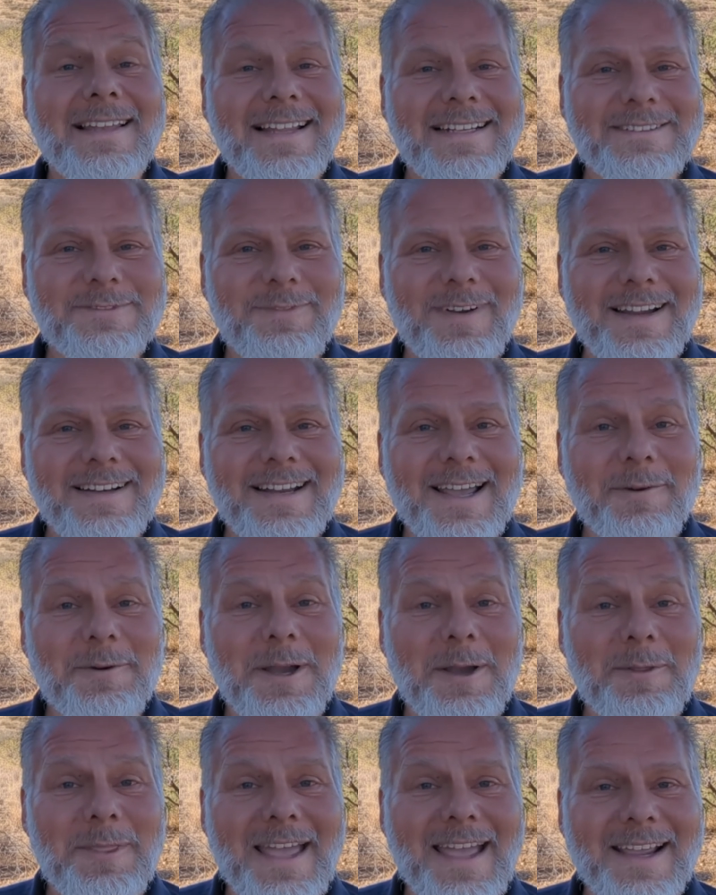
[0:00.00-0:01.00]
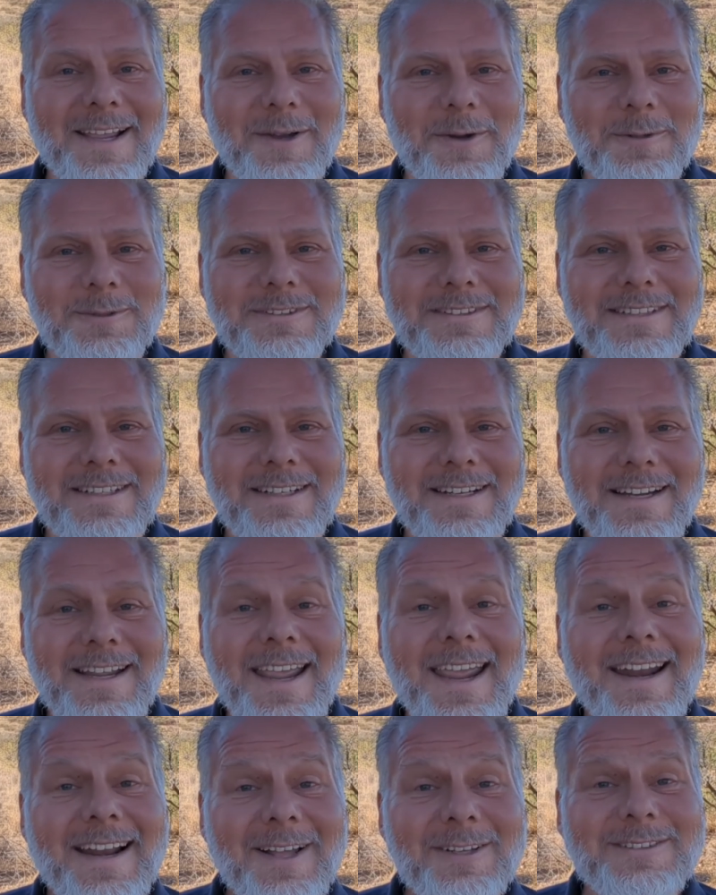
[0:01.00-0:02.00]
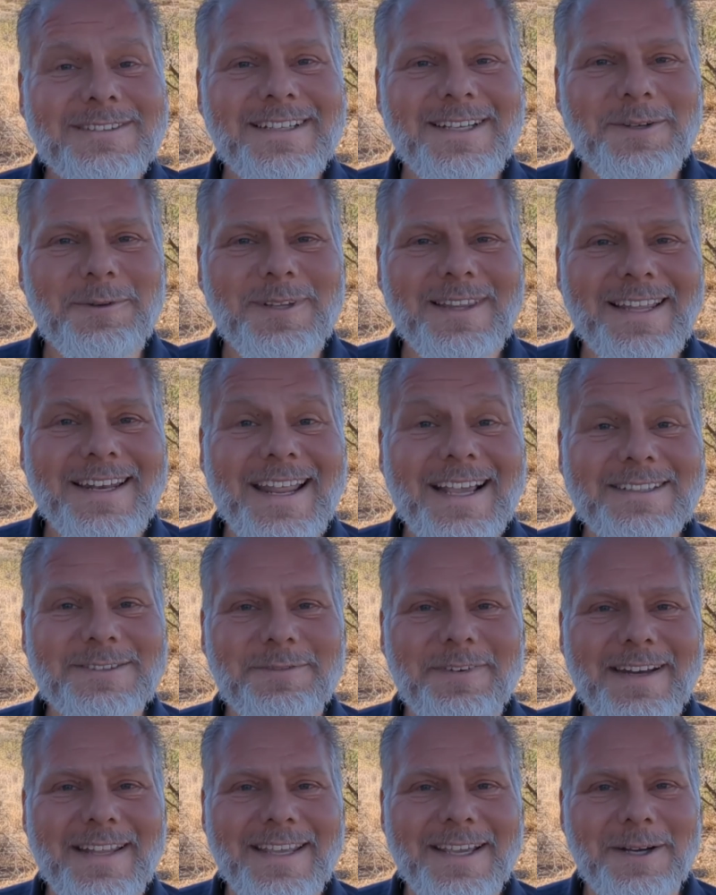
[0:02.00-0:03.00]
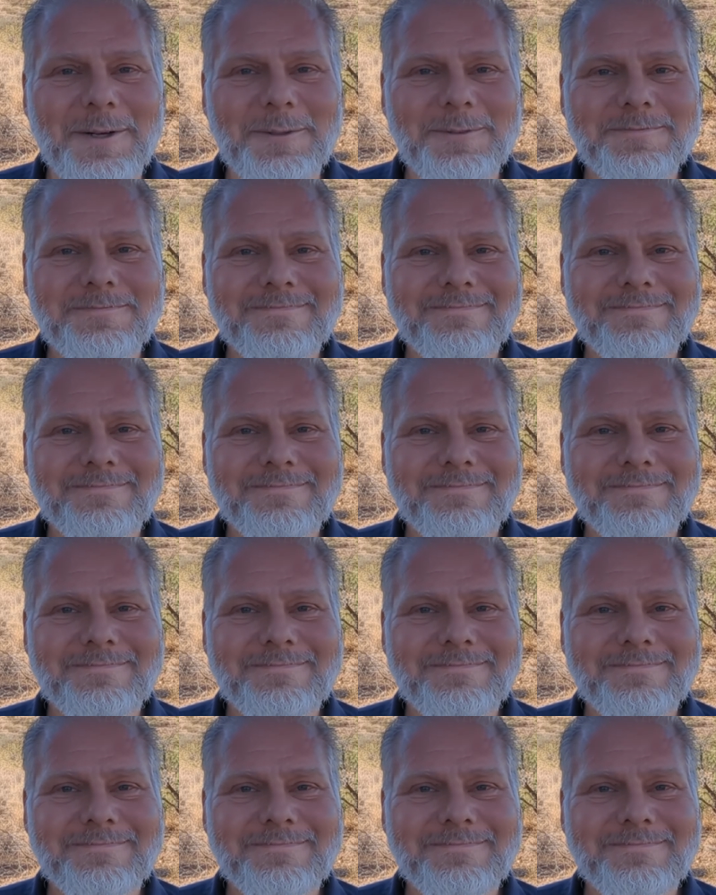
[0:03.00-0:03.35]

Let's find out how that goes, and I'll see you in the next video.